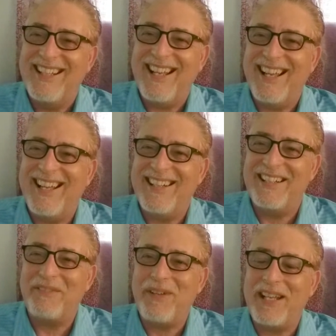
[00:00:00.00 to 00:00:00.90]
And
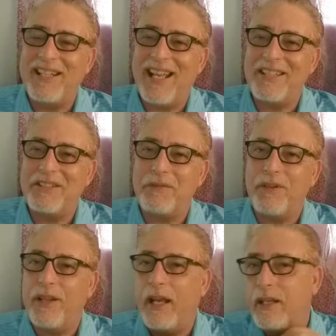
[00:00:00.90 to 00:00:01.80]
fantastic
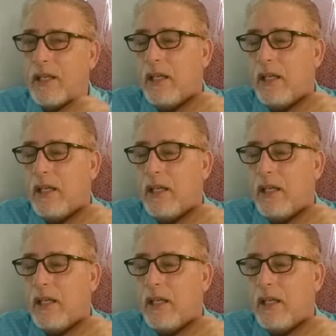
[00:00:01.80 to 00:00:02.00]
for that.